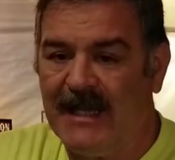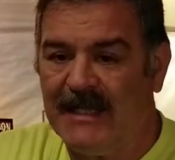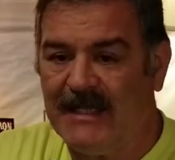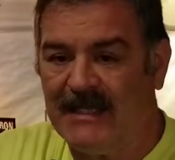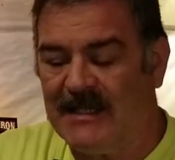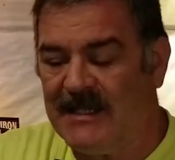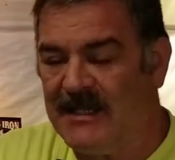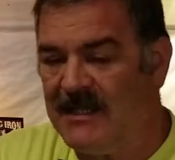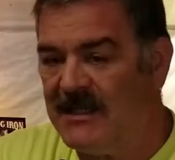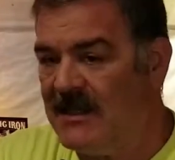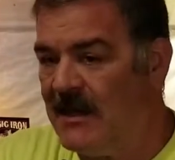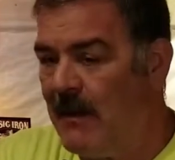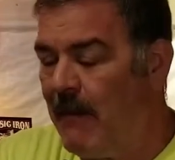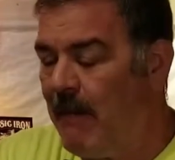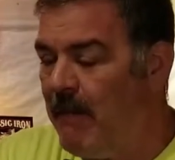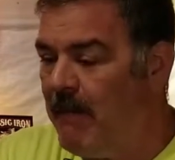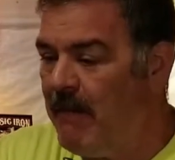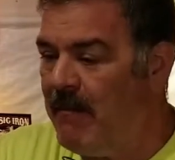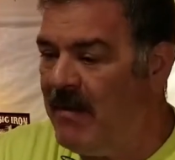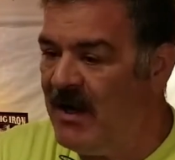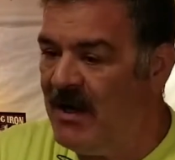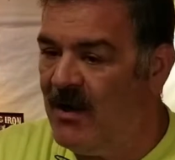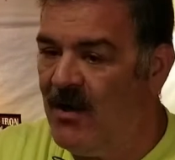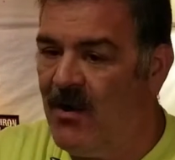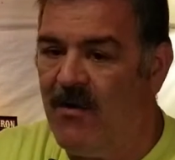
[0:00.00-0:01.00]
It's just a
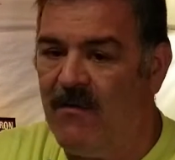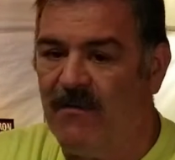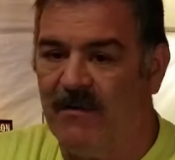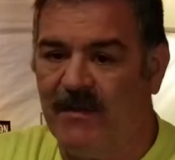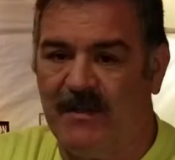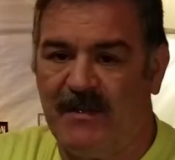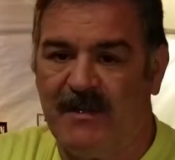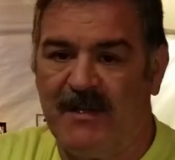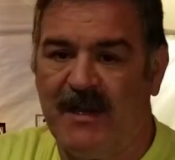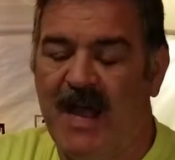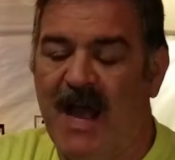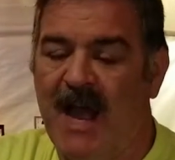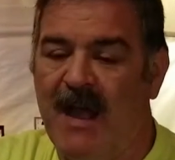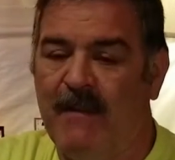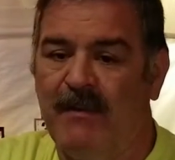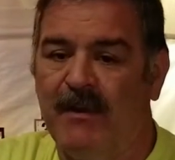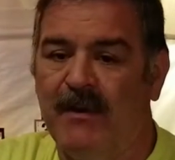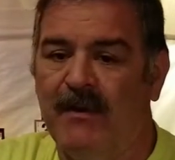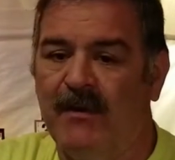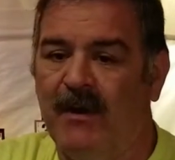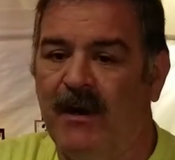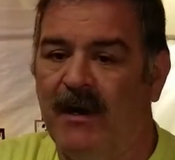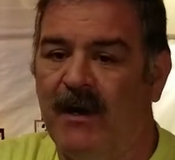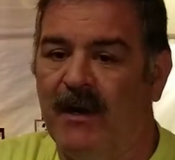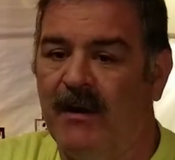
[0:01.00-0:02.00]
bit over the top
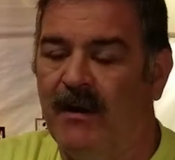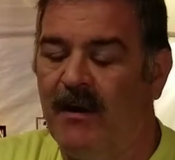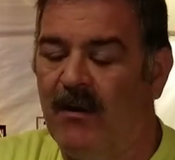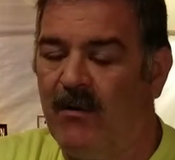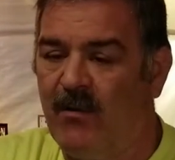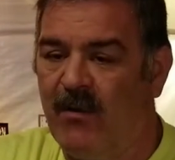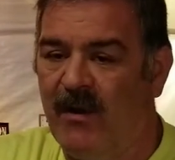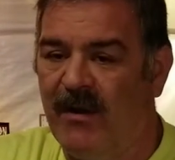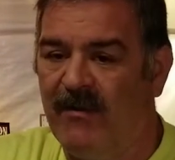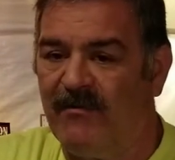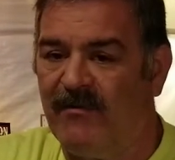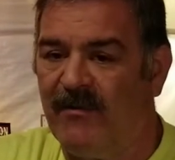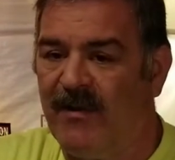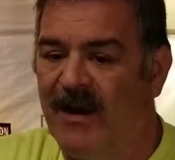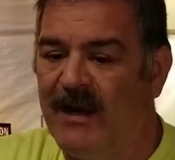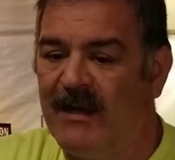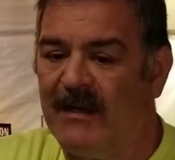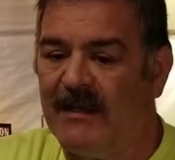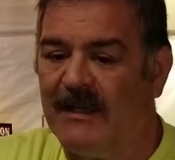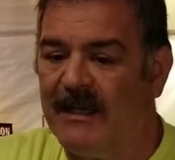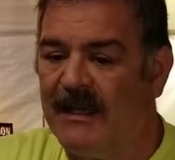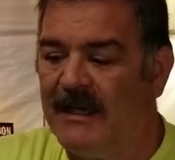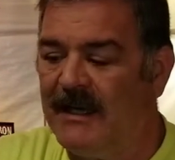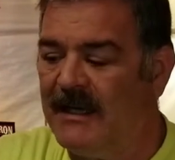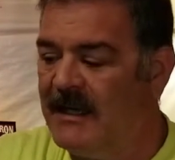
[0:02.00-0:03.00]
and quite
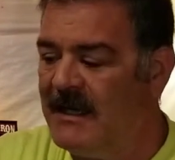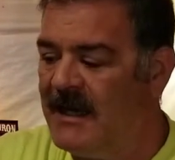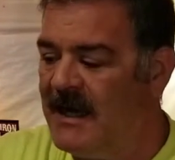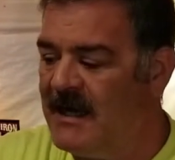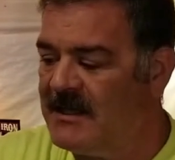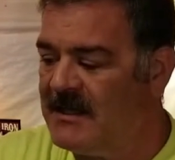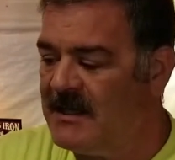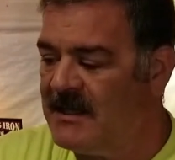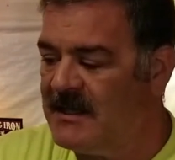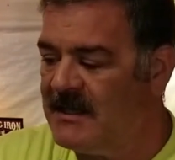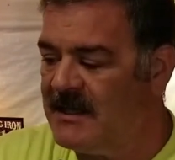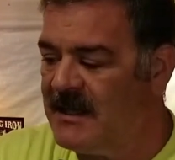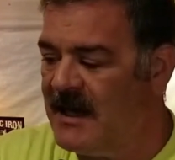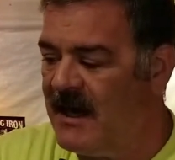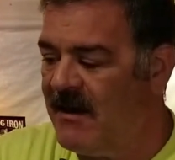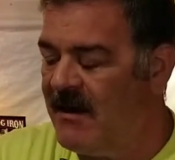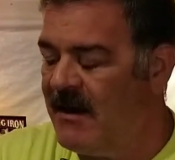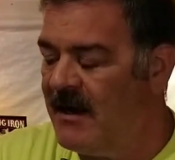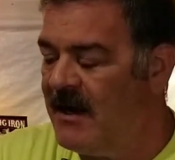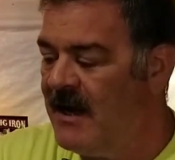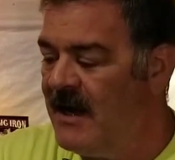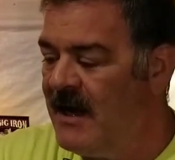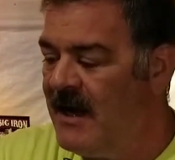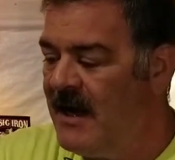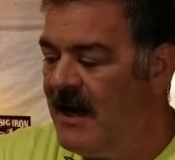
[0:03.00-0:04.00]
frankly unnecessary.